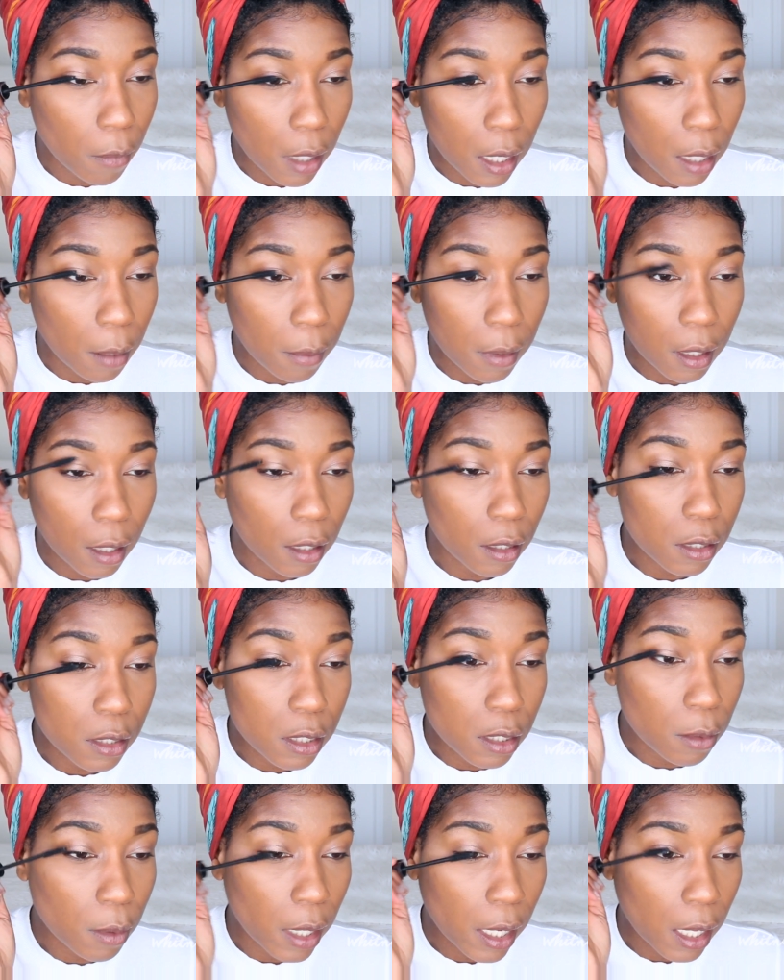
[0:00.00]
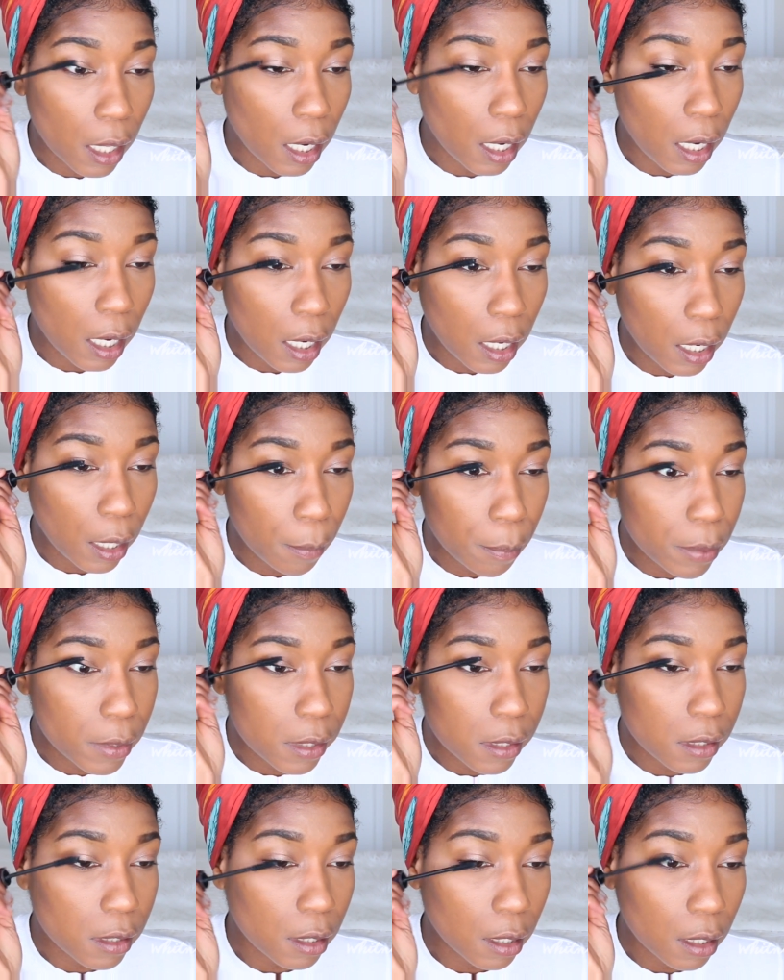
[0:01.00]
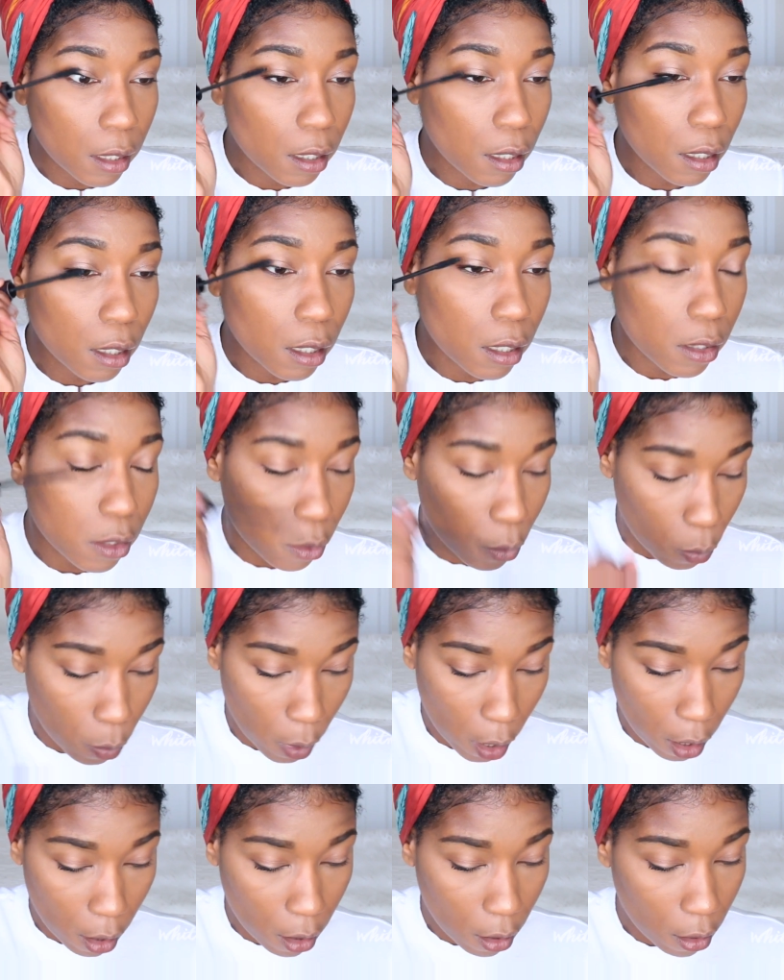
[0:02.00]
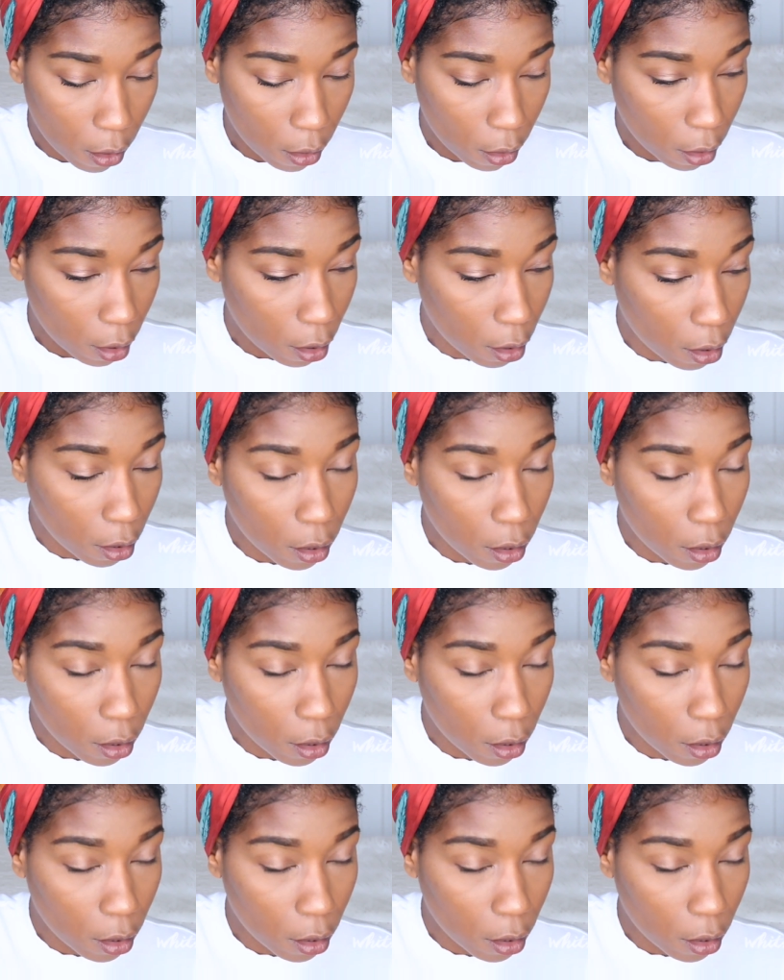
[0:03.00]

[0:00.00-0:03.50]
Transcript: maybe I'll do a lipstick as well.